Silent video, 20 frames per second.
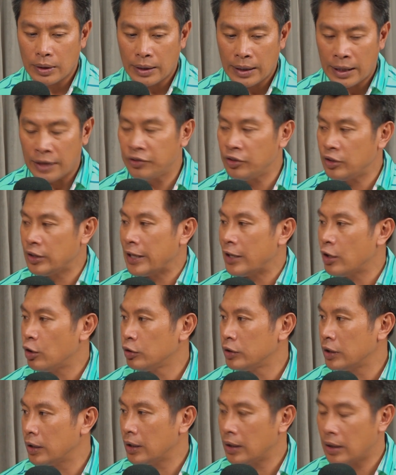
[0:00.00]
as you get
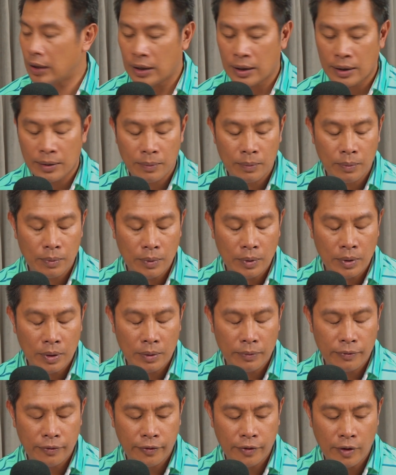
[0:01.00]
older,
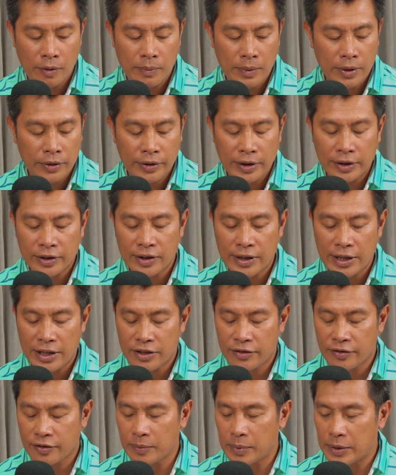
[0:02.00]
from a certain
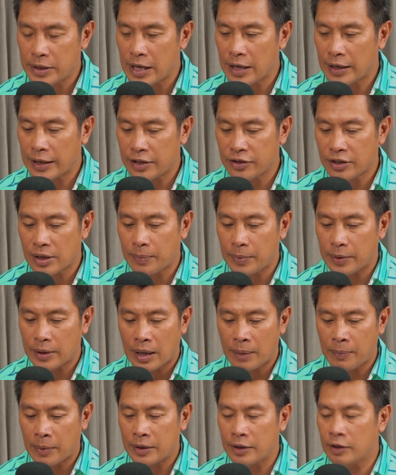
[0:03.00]
age, from a young age
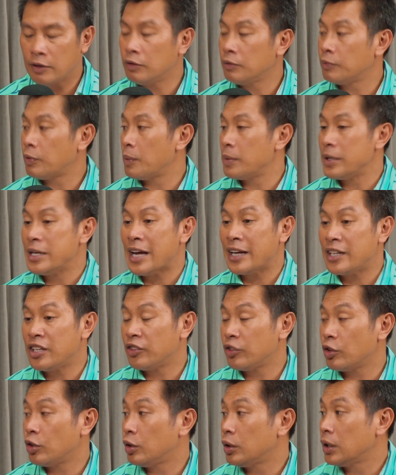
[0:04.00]
up until probably 9
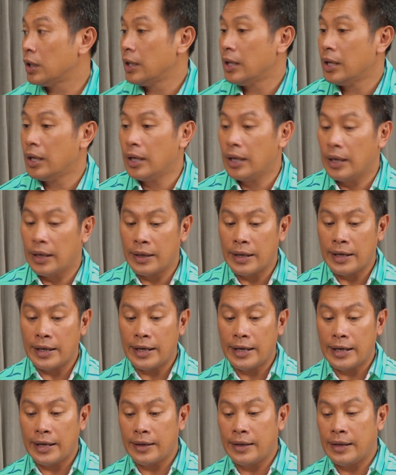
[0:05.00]
years old,
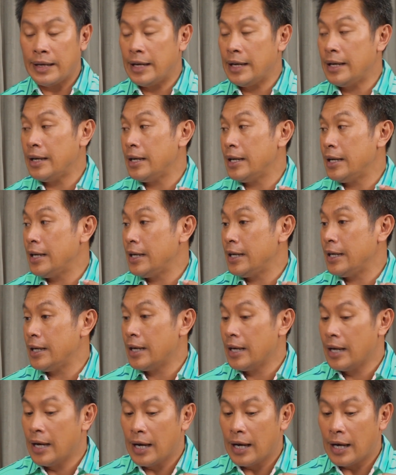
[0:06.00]

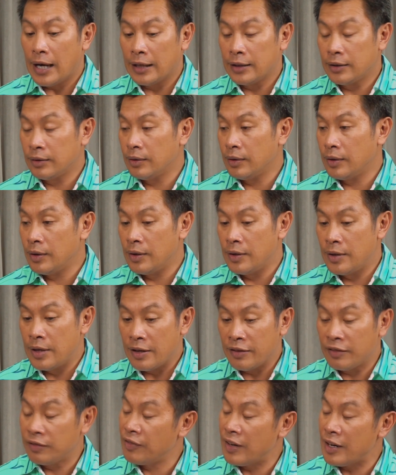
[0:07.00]
there's
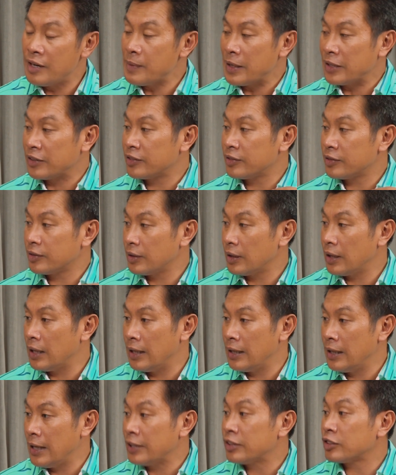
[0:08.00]
very much
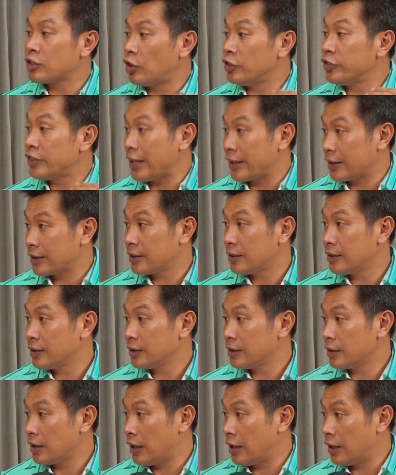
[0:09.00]
less contact
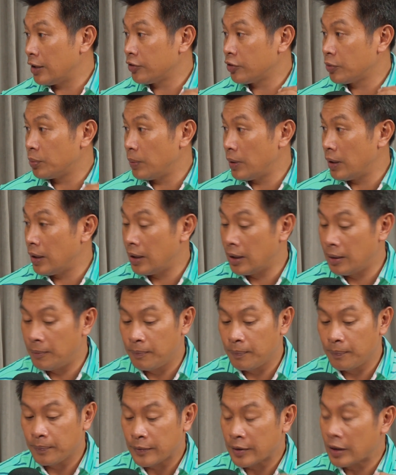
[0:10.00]

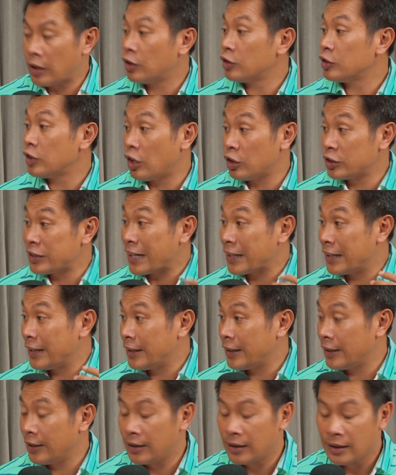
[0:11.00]
or
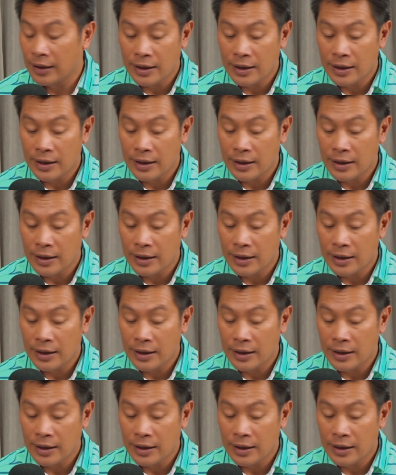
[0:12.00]
tackling